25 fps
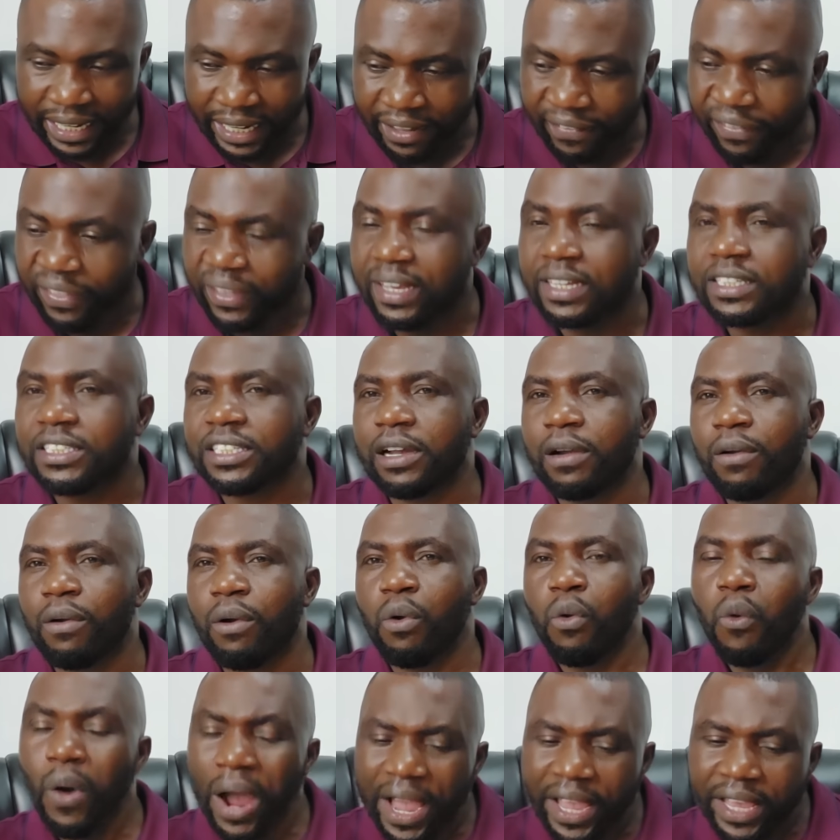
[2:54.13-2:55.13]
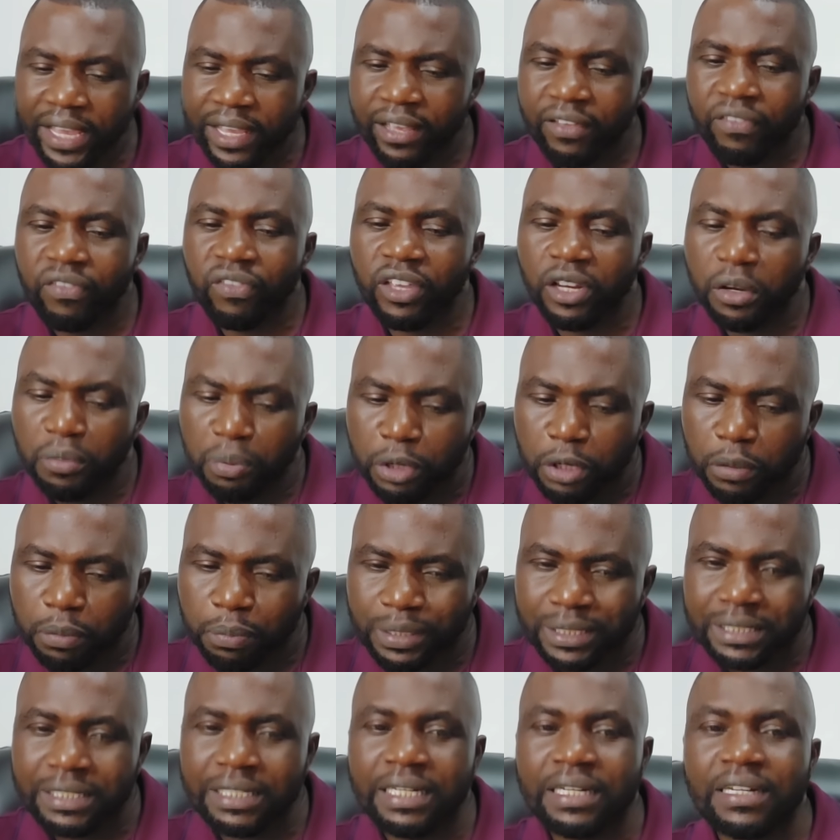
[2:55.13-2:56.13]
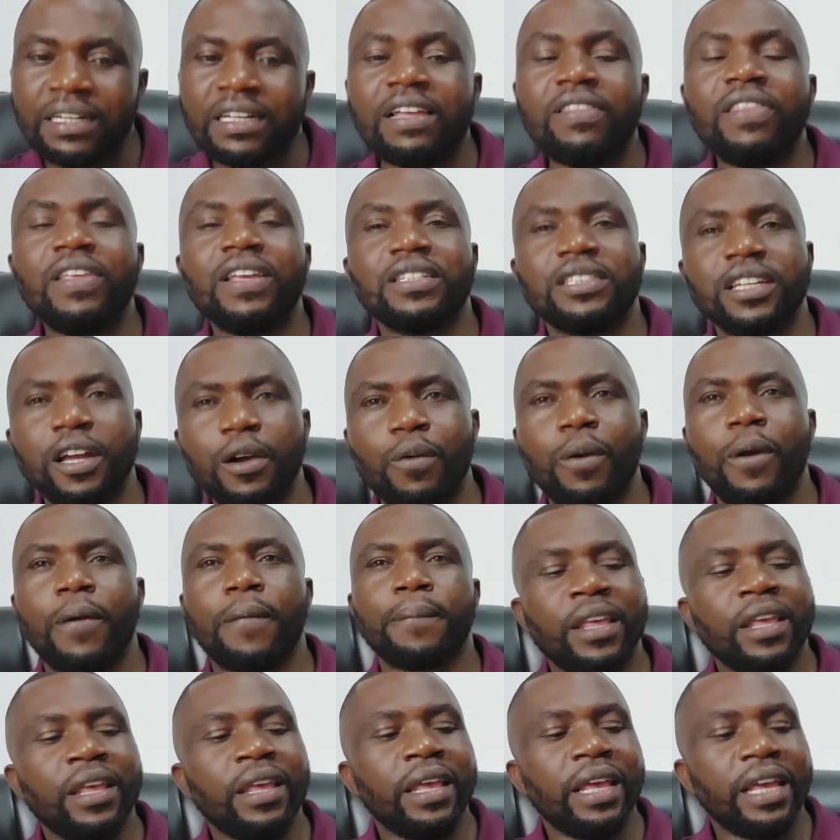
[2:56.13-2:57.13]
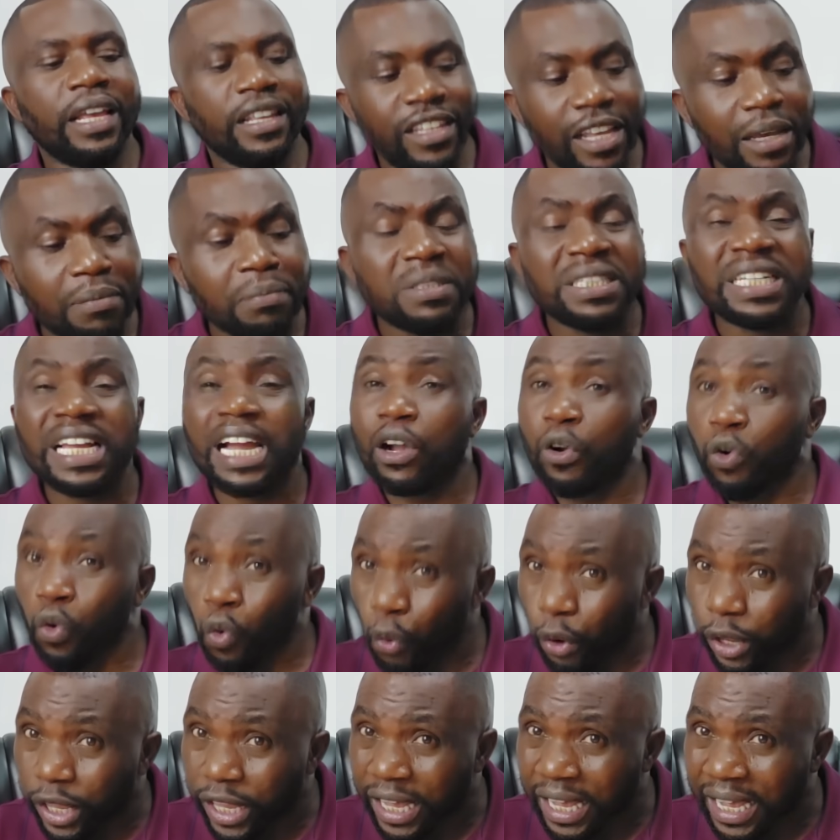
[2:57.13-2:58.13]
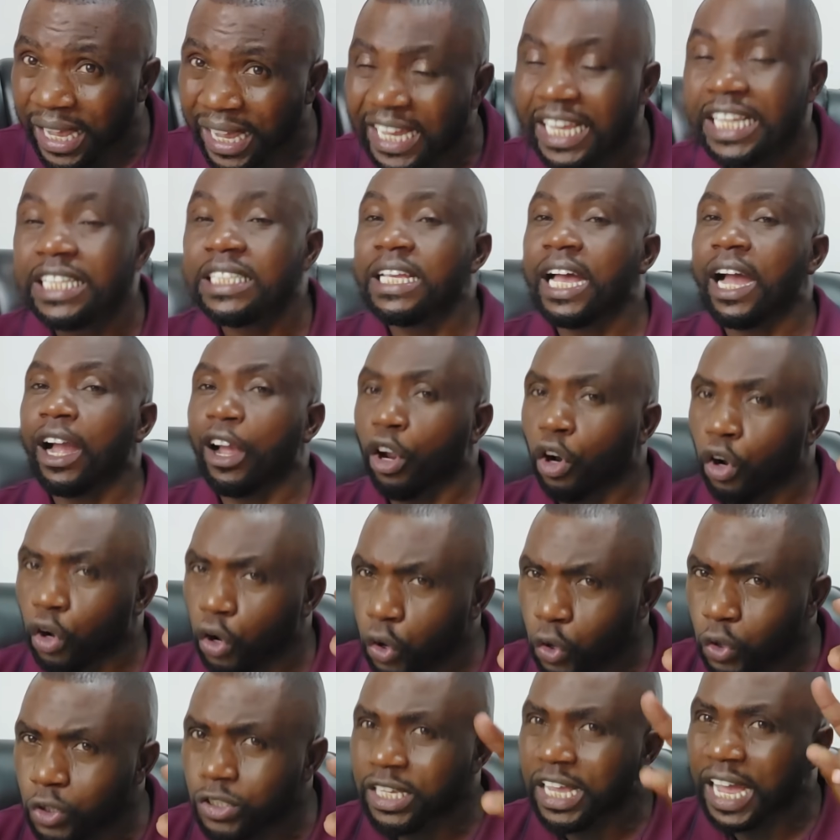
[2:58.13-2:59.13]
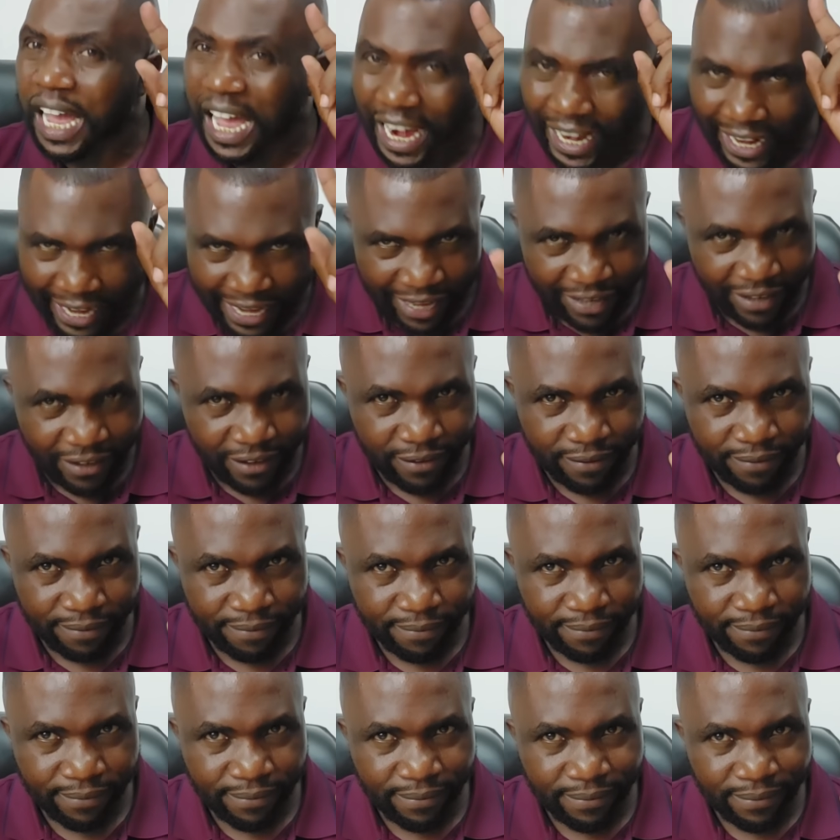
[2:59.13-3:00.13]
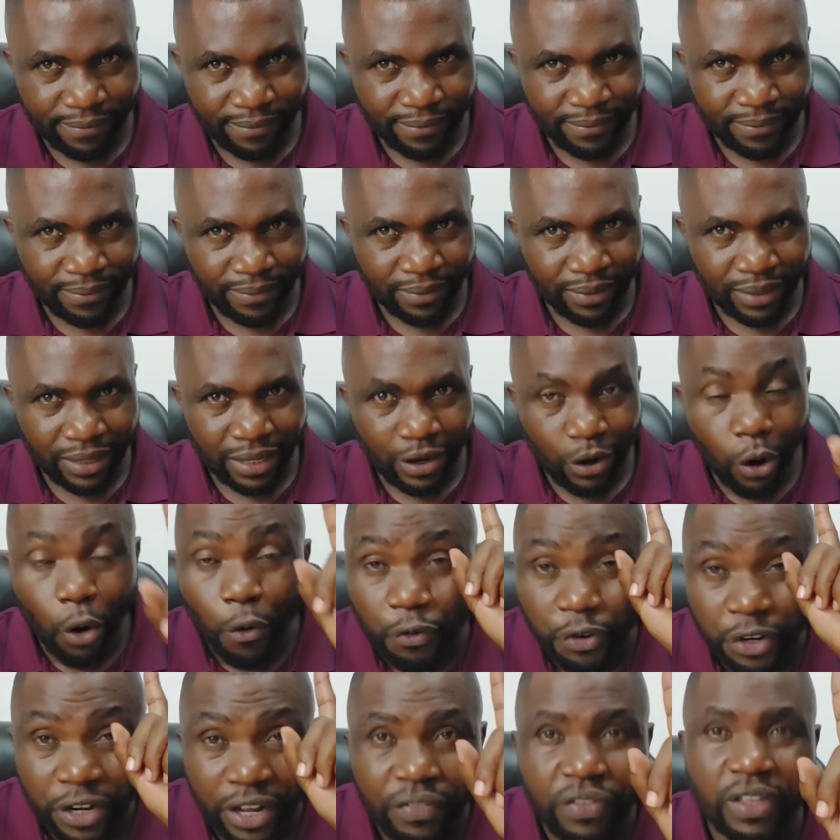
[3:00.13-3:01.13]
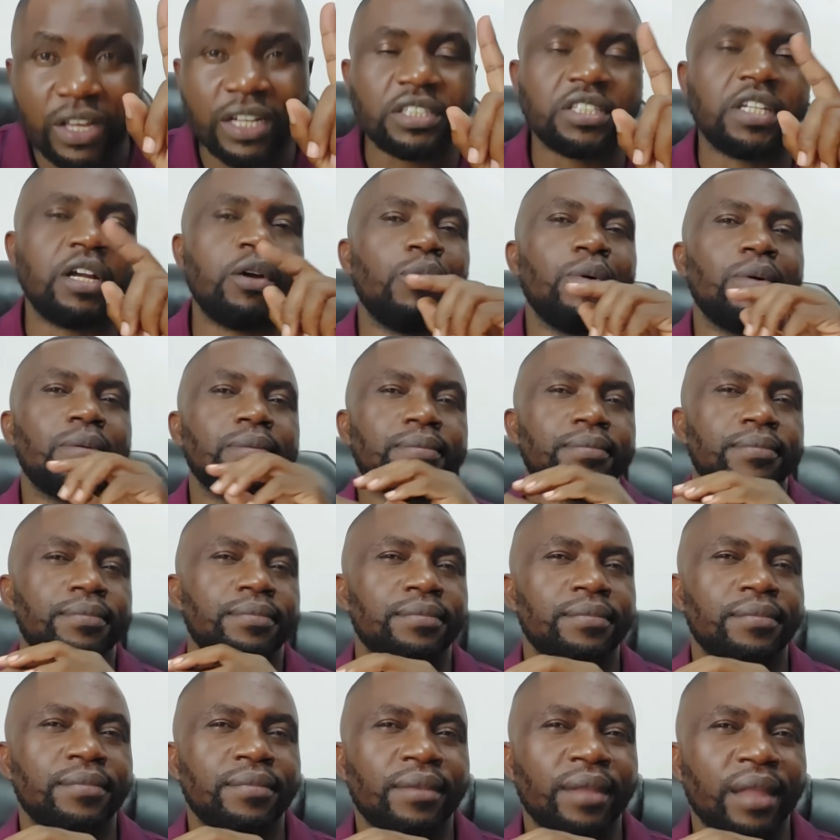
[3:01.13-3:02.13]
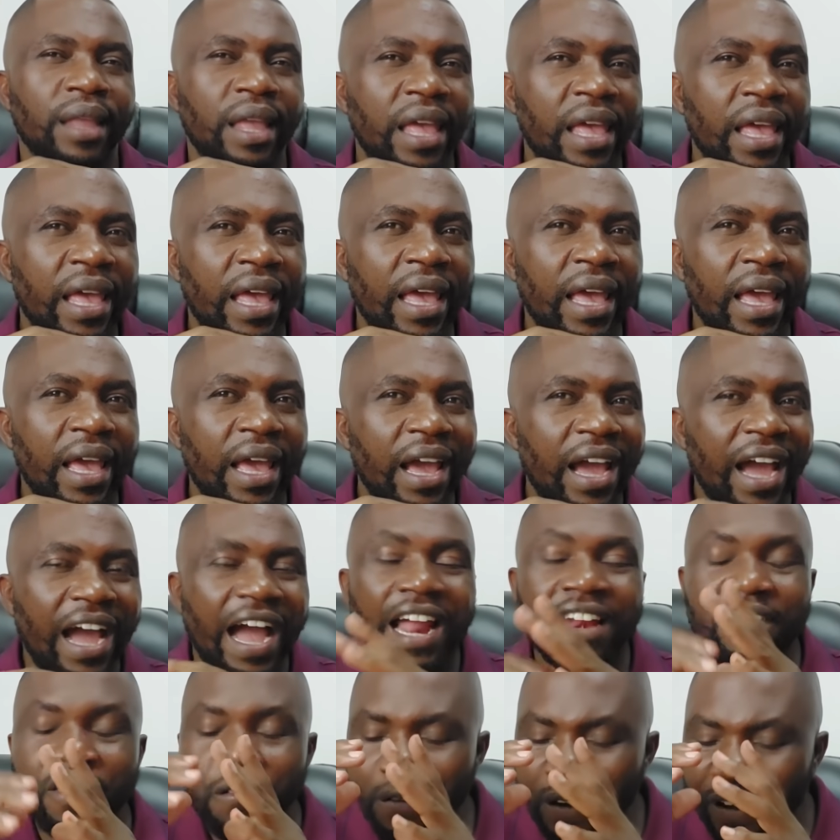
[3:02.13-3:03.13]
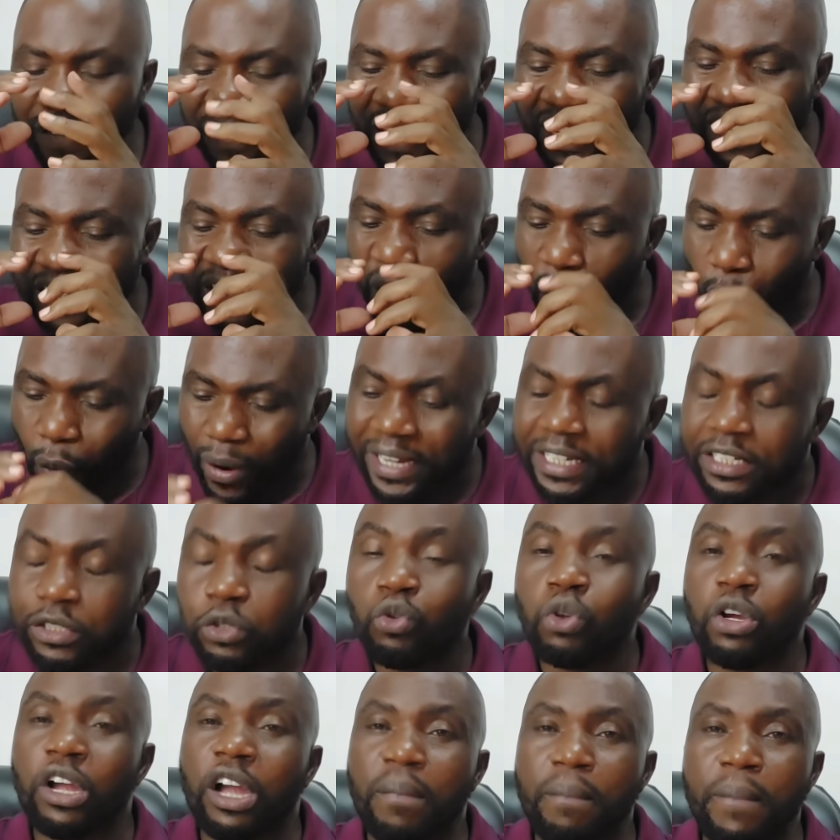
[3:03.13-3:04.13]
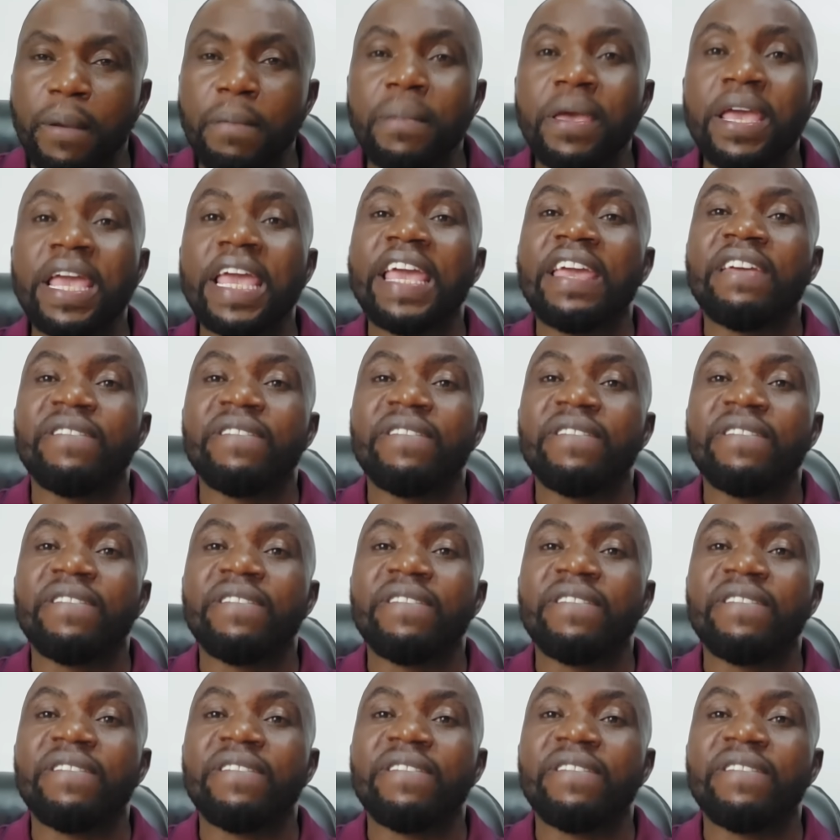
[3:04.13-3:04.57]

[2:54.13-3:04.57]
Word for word: Rigathi Gachagua. Why the deputy president Rigathi Gachagua? James Gakuya is a close ally of Rigathi Gachagua. And the fact that he went to Kameme